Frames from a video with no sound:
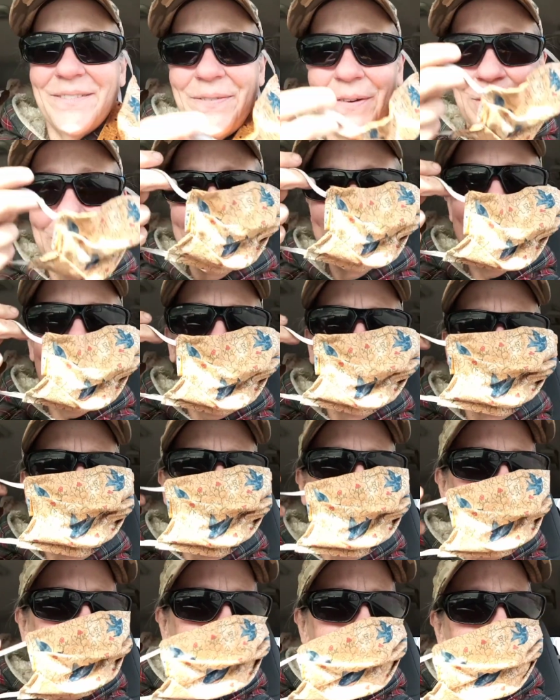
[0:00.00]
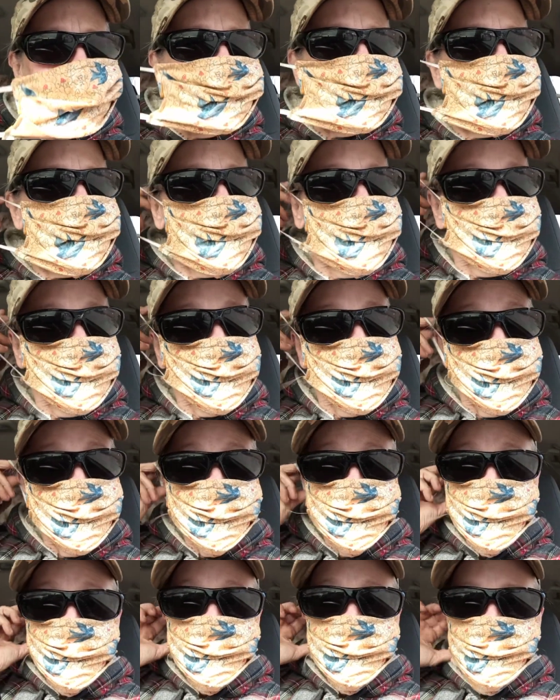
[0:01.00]
First stop is
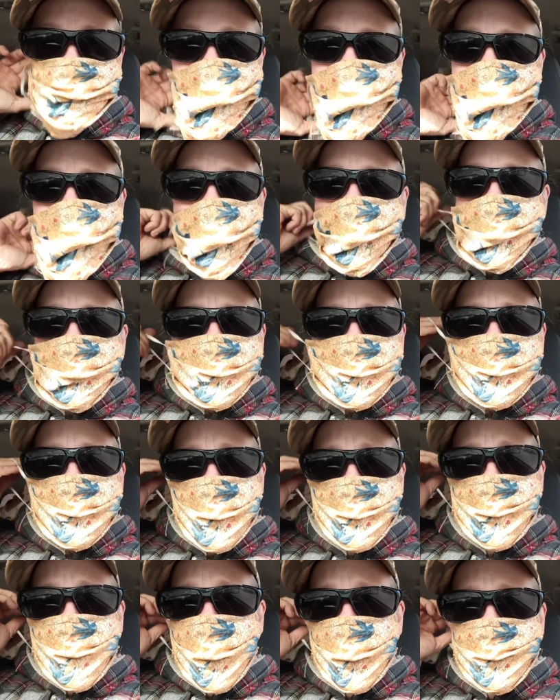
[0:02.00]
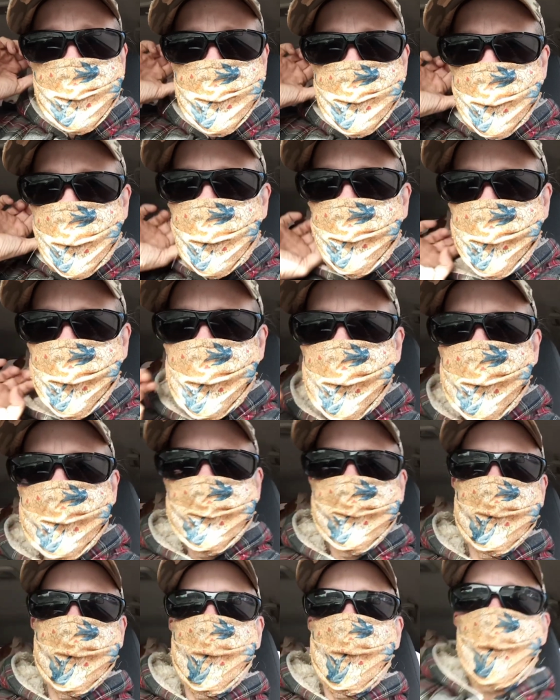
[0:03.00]
the post office.